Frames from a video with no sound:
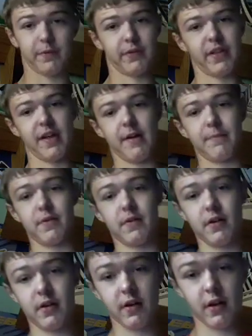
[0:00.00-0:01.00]
to put there,
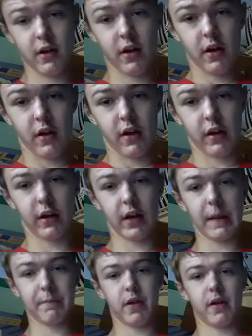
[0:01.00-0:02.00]
but it
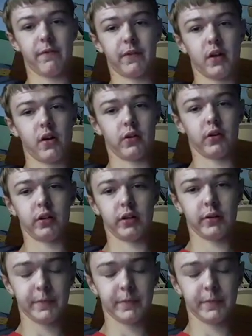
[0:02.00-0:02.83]
can be a vlog.